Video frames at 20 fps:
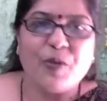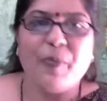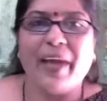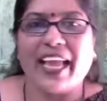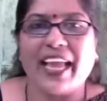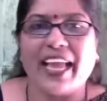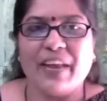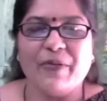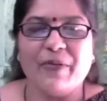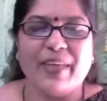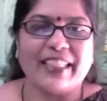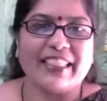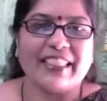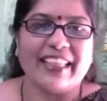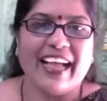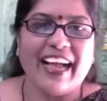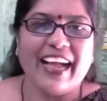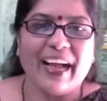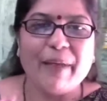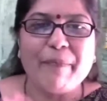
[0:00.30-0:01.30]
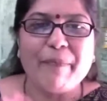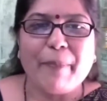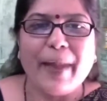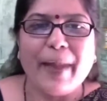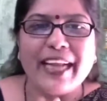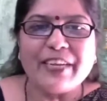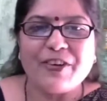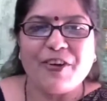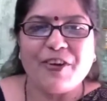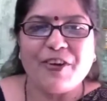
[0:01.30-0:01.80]
begin with, a
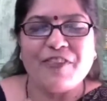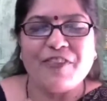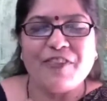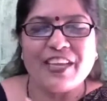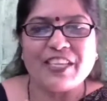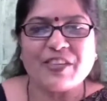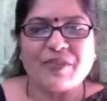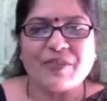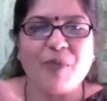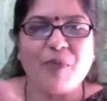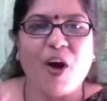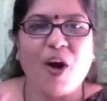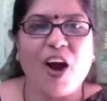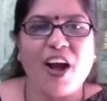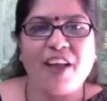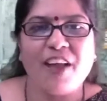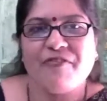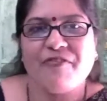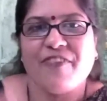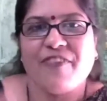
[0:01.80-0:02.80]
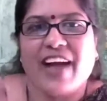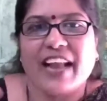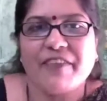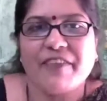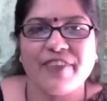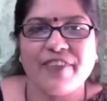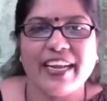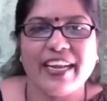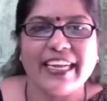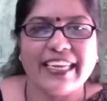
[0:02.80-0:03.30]
bit of a small
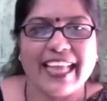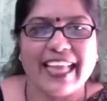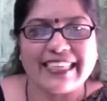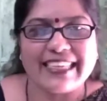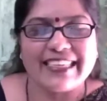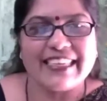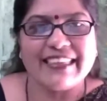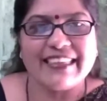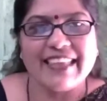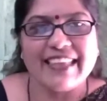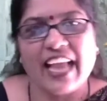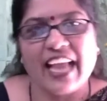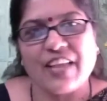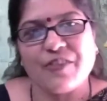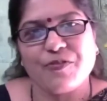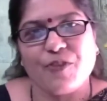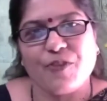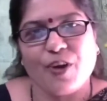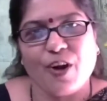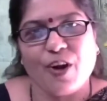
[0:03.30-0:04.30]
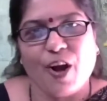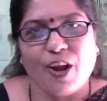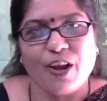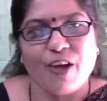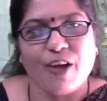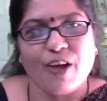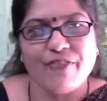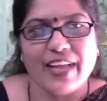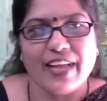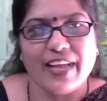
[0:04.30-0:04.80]
fun-filled exercise for all
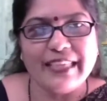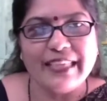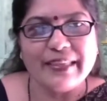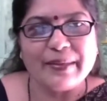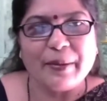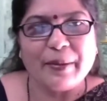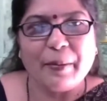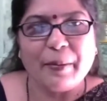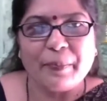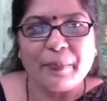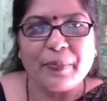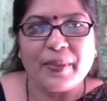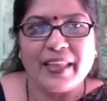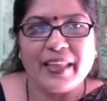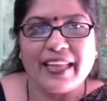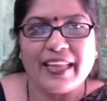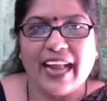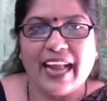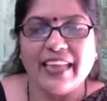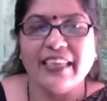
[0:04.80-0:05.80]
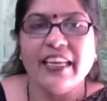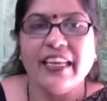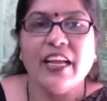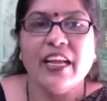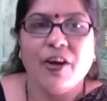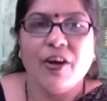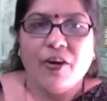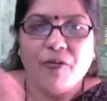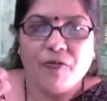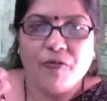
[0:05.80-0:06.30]
of us, right?
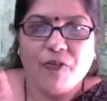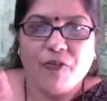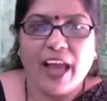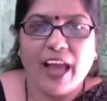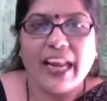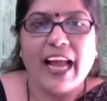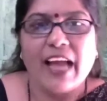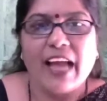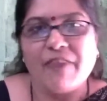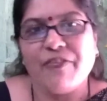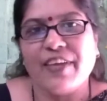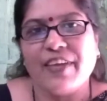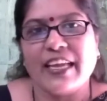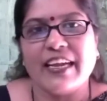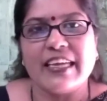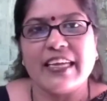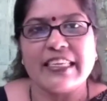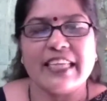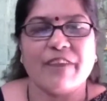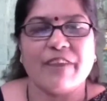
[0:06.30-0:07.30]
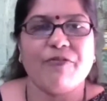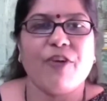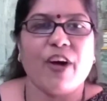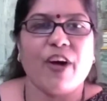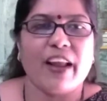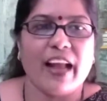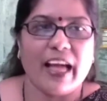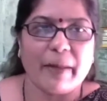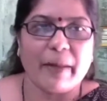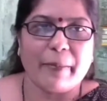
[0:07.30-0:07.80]
For our fingers and for
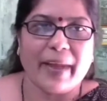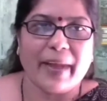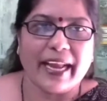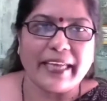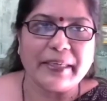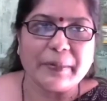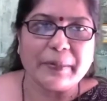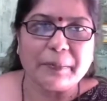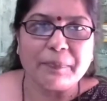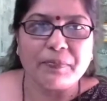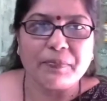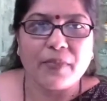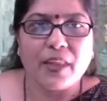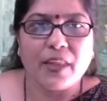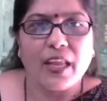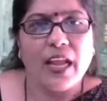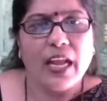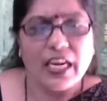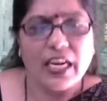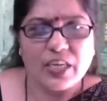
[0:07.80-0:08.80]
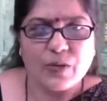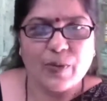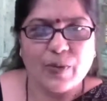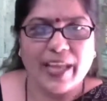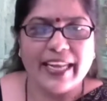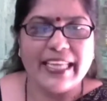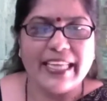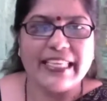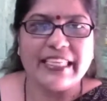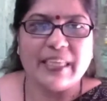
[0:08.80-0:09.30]
our mind. It's
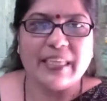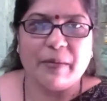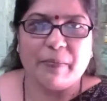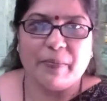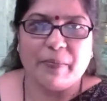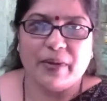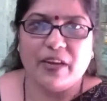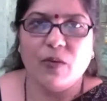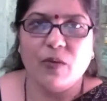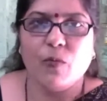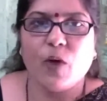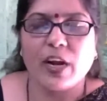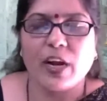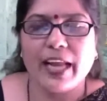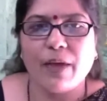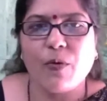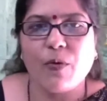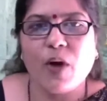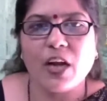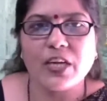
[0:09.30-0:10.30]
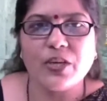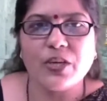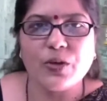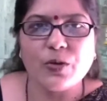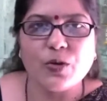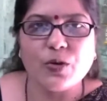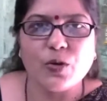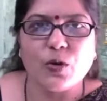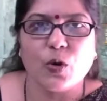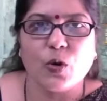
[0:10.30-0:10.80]
very simple. What I want you
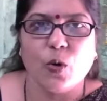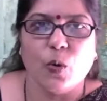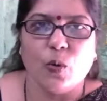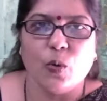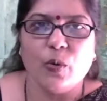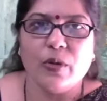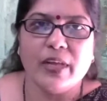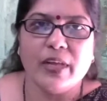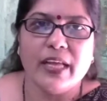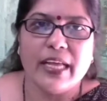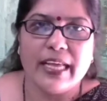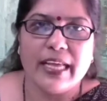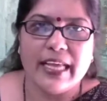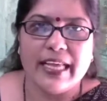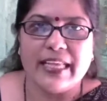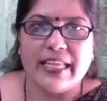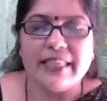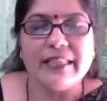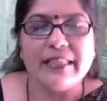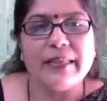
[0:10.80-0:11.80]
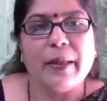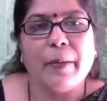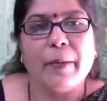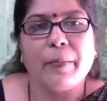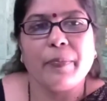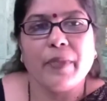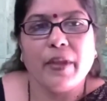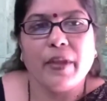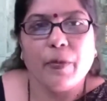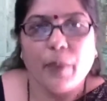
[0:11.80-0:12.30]
to do is,
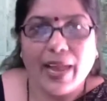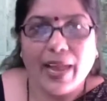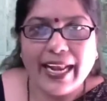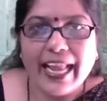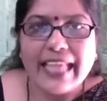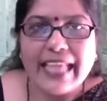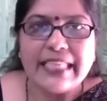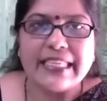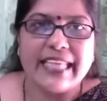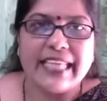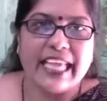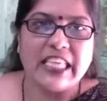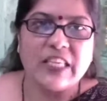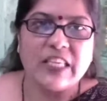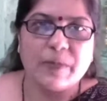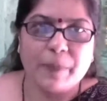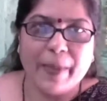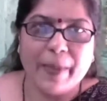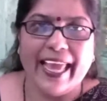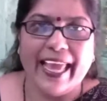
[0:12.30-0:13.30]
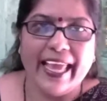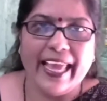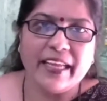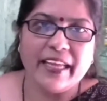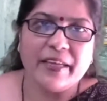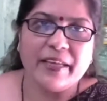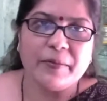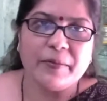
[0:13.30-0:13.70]
when I say speak,